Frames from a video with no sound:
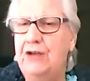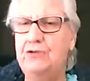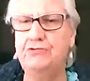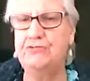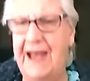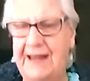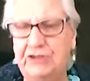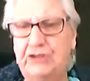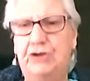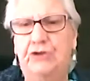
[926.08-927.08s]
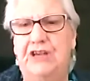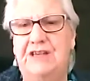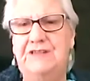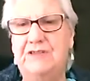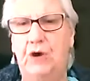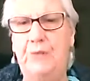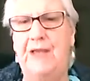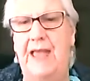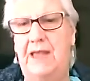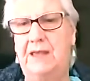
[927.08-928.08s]
Gratitude is so
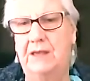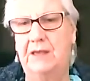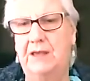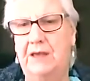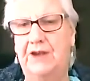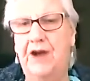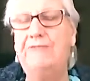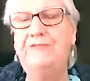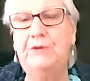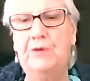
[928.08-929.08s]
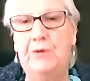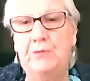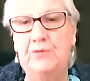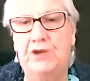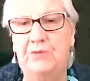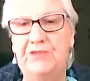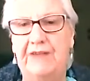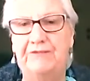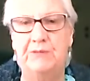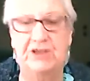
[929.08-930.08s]
big. And often when I'm working with
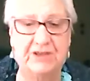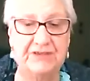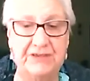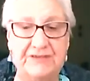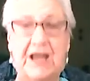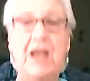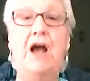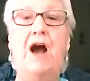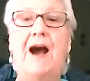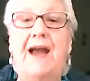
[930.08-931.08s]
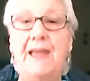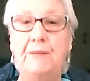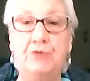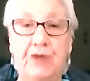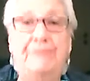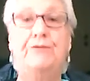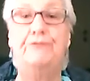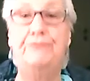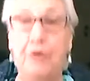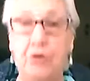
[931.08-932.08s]
affirmations, I say, I am
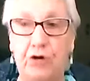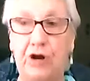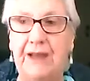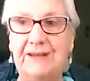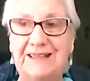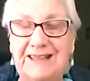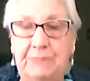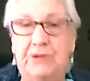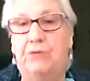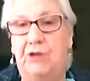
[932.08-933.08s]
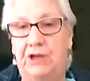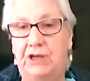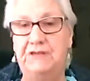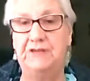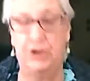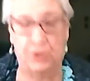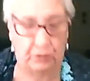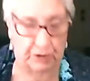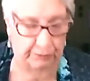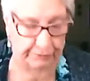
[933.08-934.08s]
grateful for, and claiming what it is that you
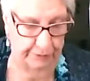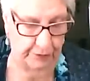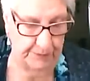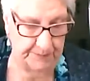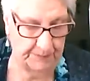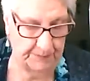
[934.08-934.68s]
want to affirm.